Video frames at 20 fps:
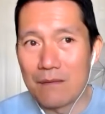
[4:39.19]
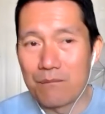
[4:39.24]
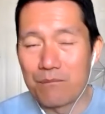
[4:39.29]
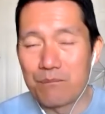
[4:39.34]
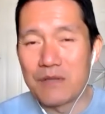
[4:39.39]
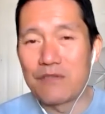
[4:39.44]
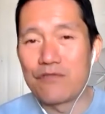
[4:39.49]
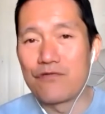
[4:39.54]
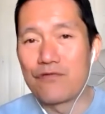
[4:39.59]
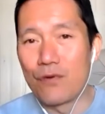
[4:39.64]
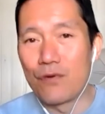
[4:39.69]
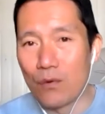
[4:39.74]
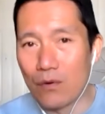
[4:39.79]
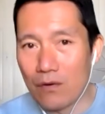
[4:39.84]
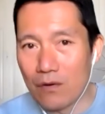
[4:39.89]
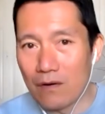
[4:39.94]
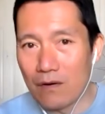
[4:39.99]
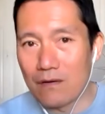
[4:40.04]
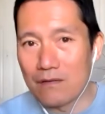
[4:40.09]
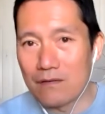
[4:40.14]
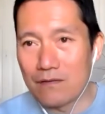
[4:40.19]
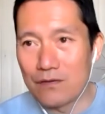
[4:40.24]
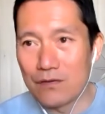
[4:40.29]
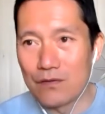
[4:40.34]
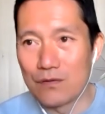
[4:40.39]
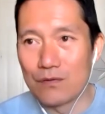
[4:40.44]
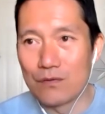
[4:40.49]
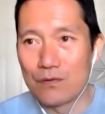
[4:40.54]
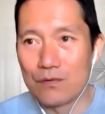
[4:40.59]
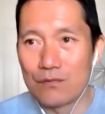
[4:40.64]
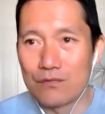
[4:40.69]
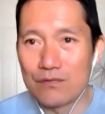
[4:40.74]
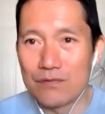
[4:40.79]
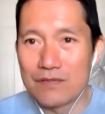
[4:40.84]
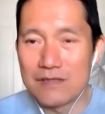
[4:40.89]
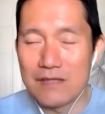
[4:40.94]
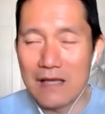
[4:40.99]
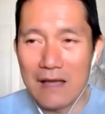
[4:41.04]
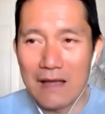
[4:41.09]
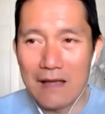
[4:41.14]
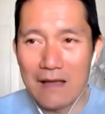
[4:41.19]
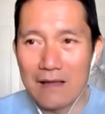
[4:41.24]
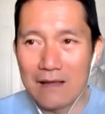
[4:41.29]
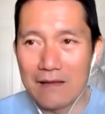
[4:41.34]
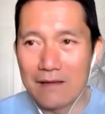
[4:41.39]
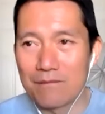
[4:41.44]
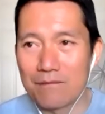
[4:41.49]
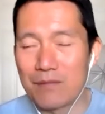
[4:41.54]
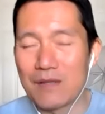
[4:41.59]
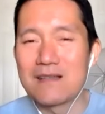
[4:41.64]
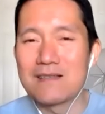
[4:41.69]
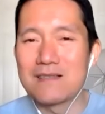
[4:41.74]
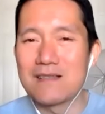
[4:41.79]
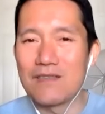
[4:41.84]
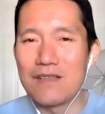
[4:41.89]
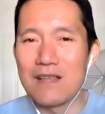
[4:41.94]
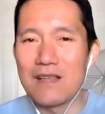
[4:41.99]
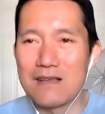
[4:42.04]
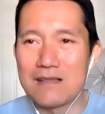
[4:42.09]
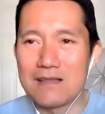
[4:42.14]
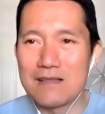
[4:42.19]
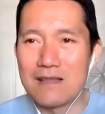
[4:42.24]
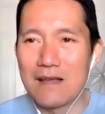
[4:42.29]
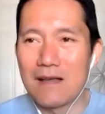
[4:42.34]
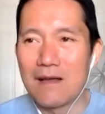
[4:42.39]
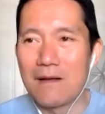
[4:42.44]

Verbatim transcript: before you say because the thing is